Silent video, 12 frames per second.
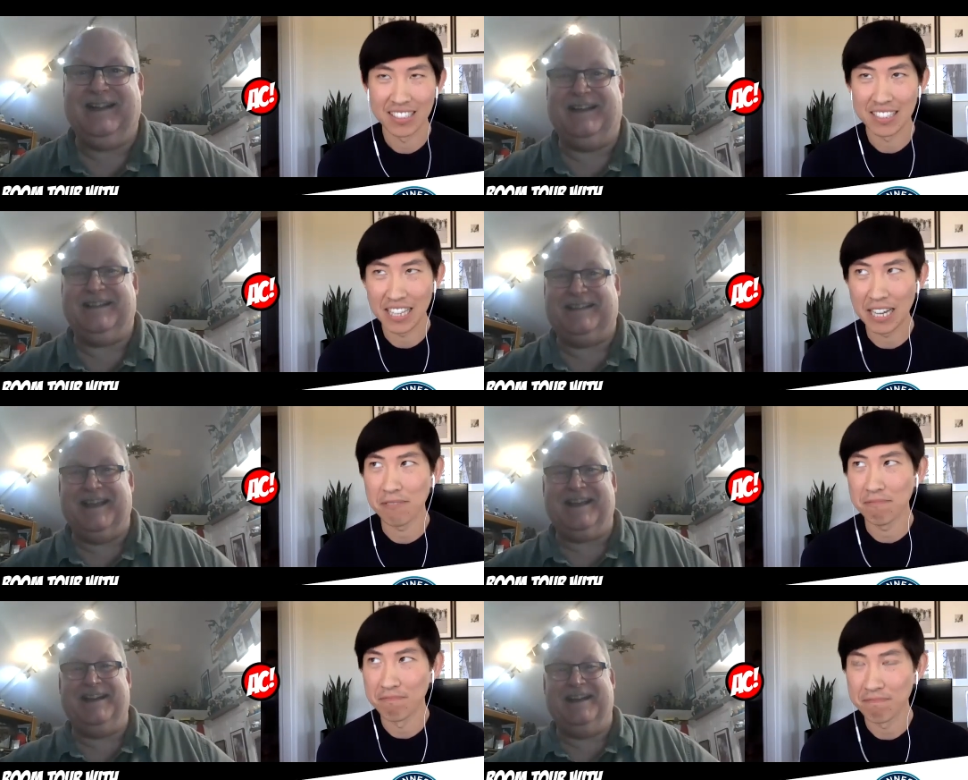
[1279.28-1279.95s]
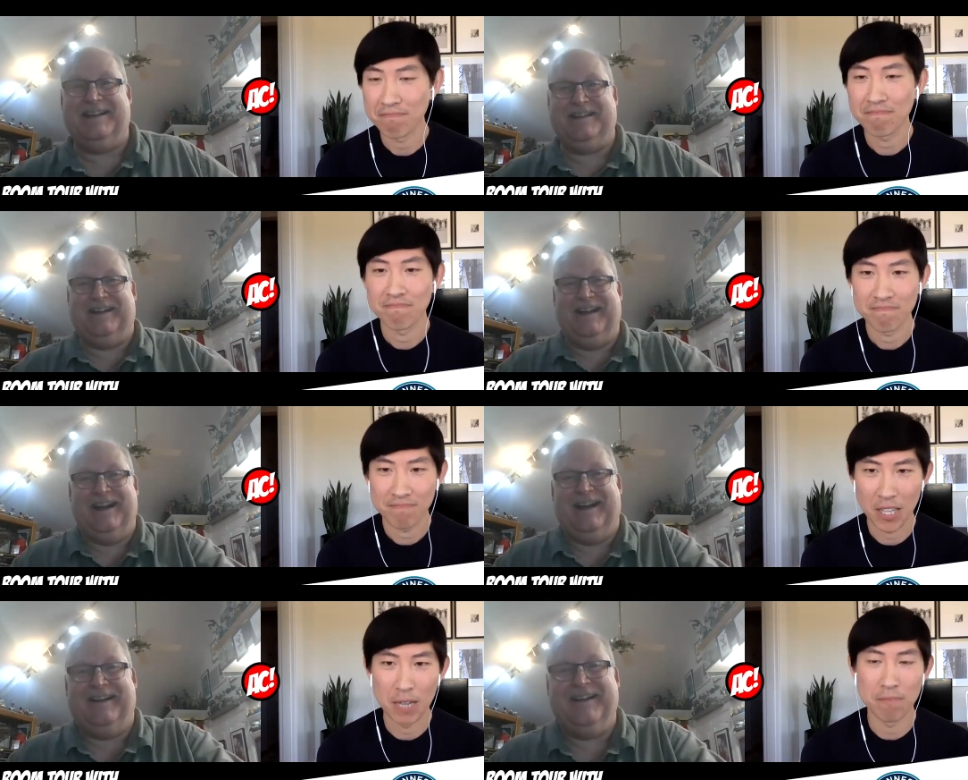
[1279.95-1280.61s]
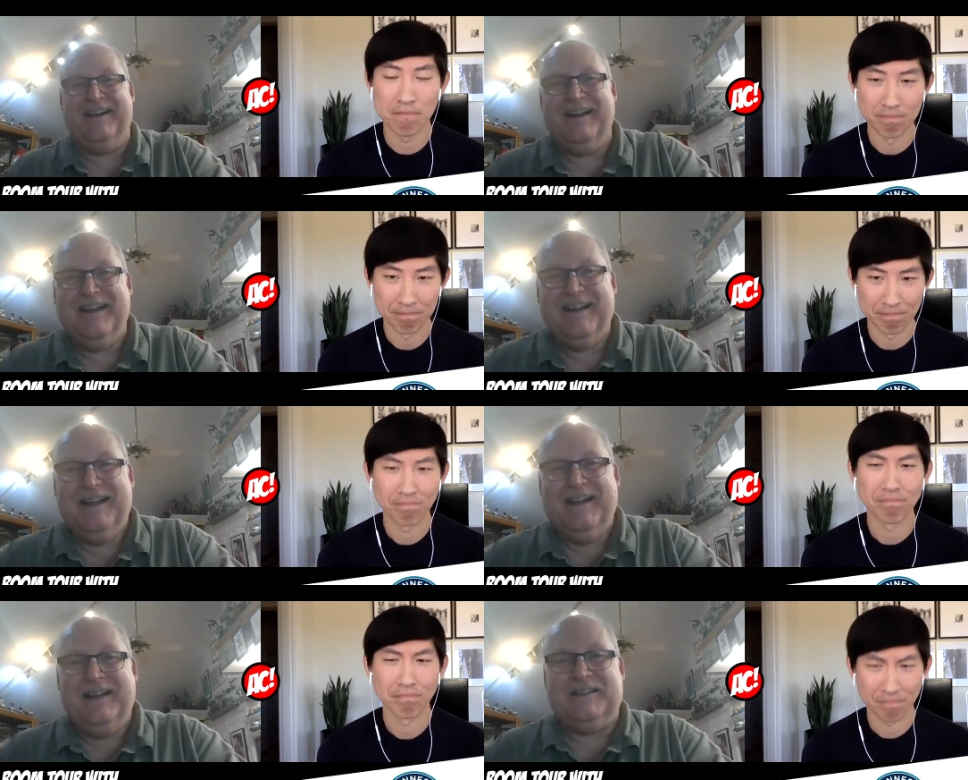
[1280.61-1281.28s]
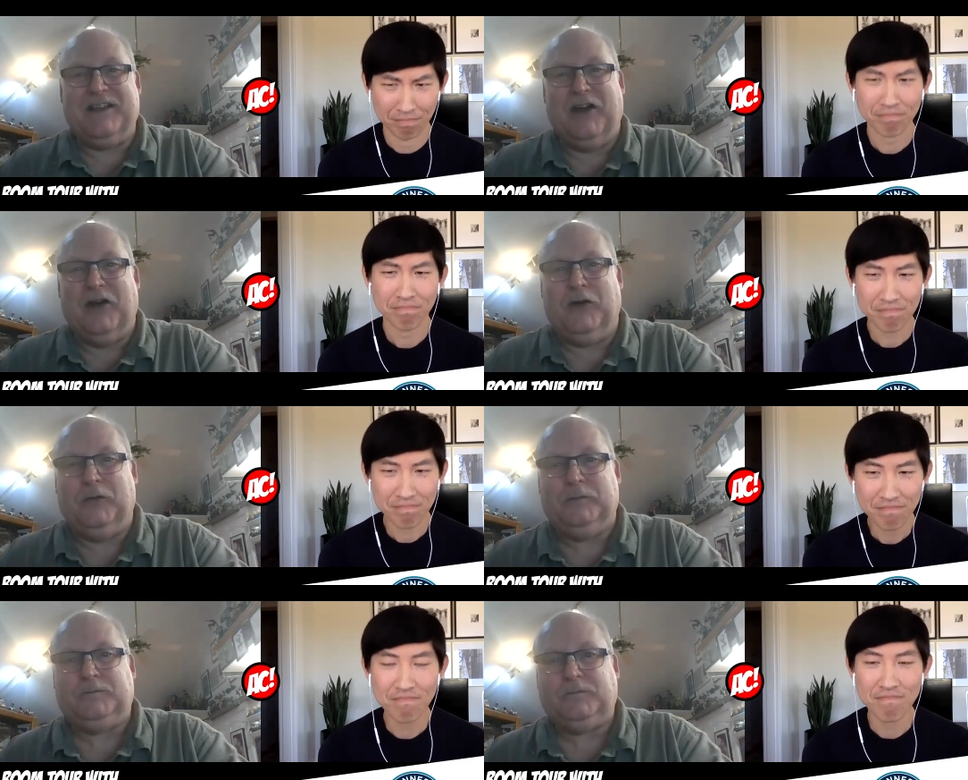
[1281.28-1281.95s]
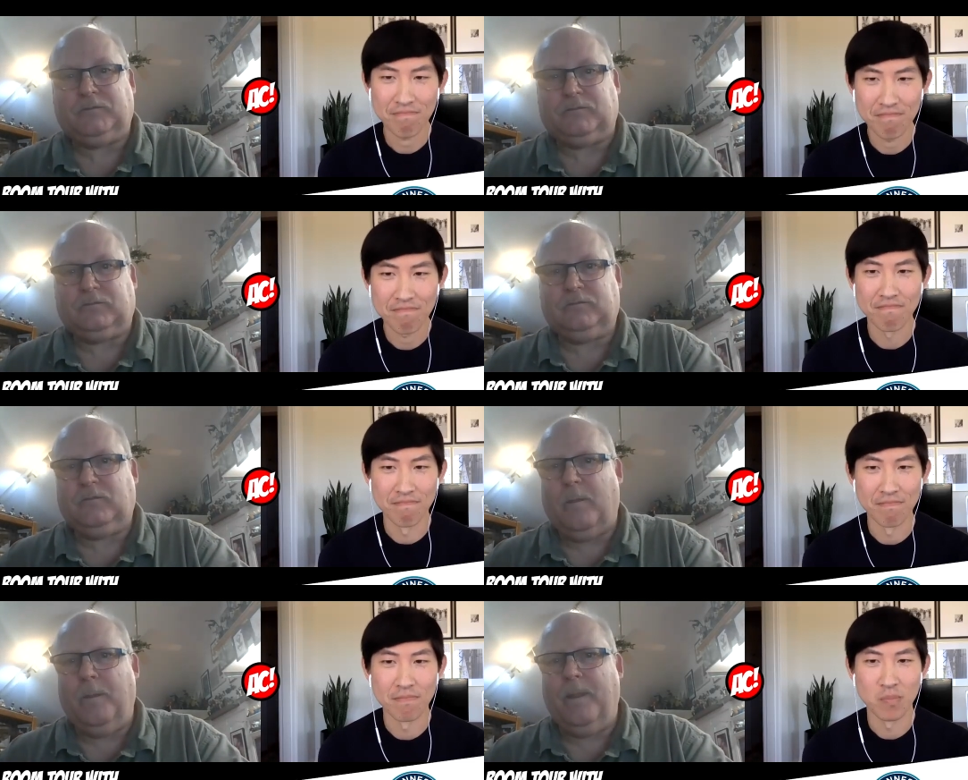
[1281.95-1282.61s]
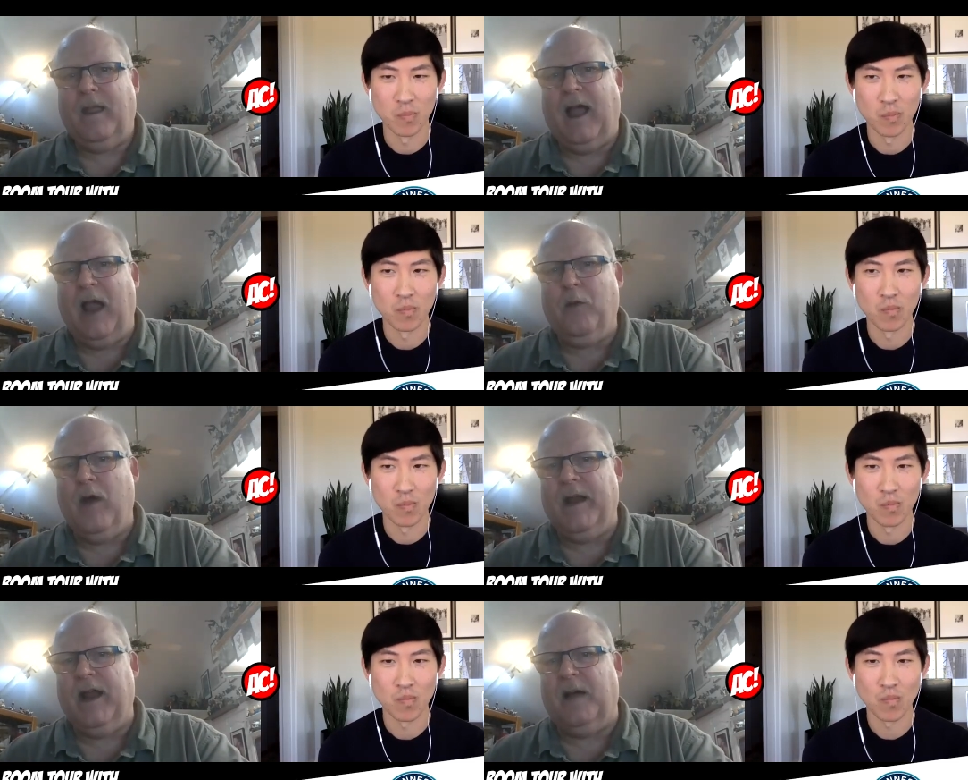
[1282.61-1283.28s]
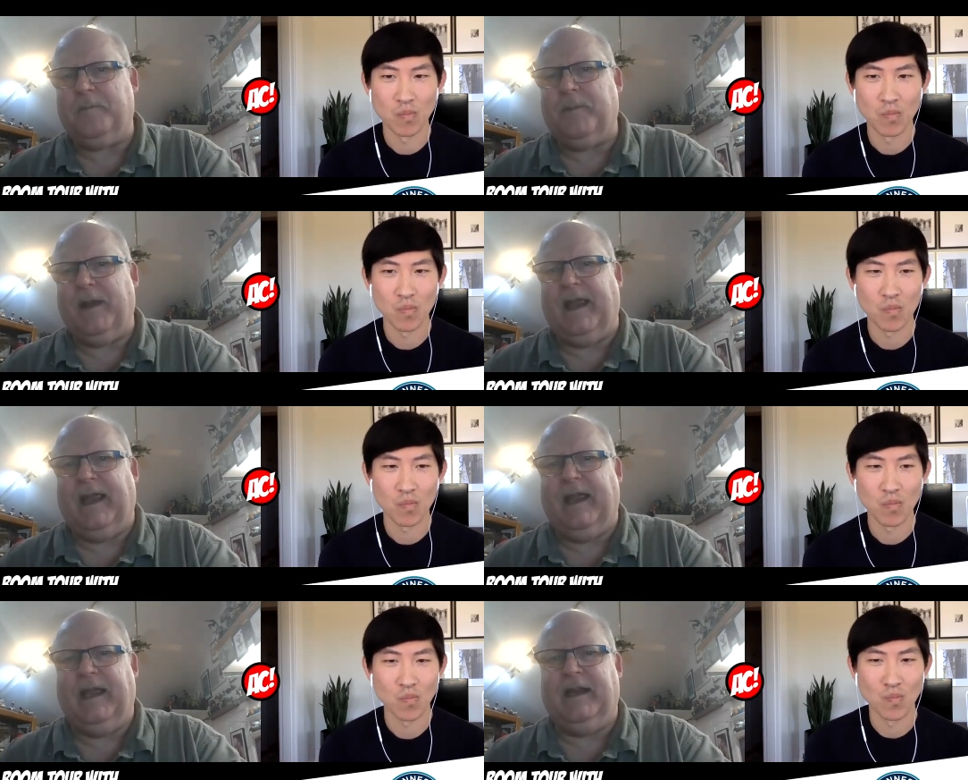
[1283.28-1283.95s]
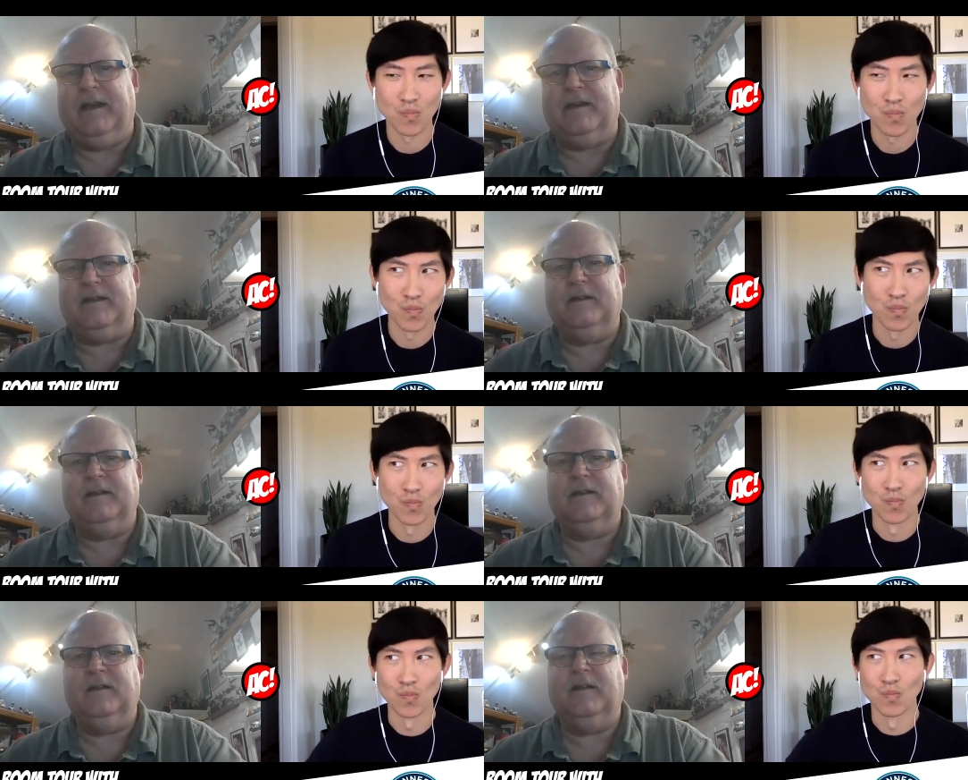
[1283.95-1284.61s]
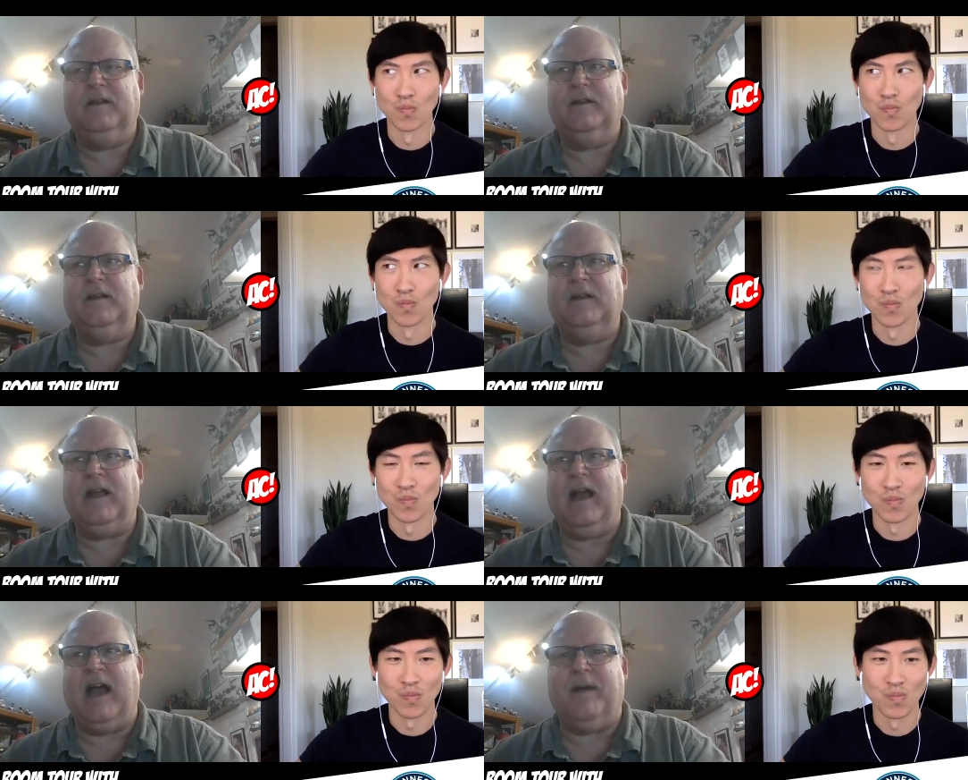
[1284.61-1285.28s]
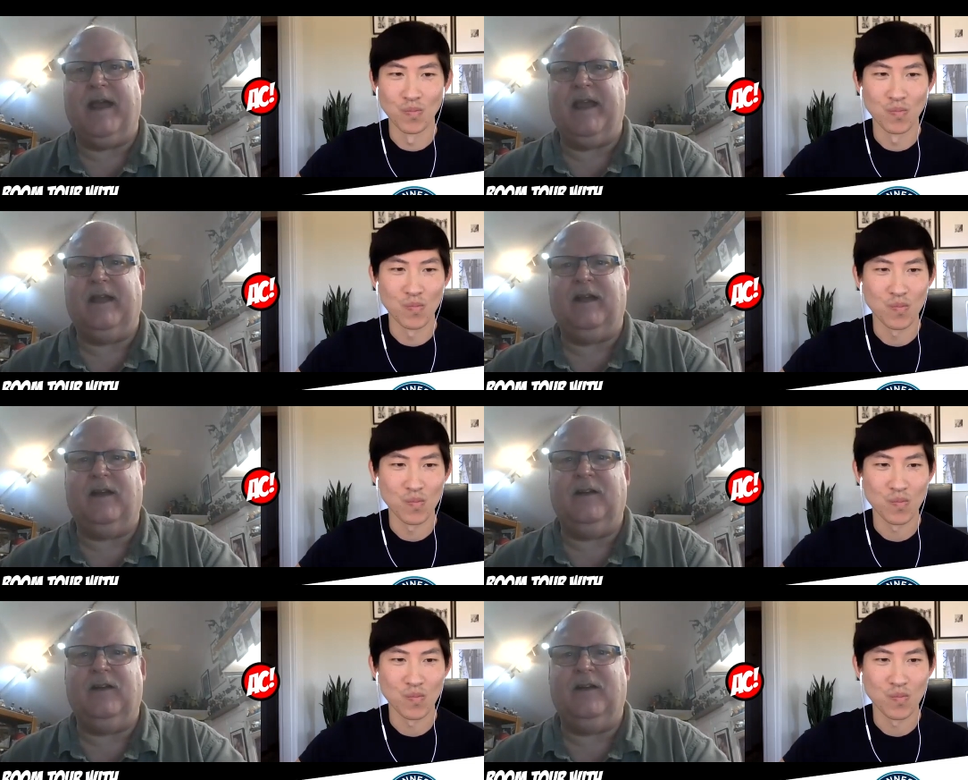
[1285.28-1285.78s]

Speaker 1: a yeah. signature,
Speaker 2: you know? Yep. So I went up and got my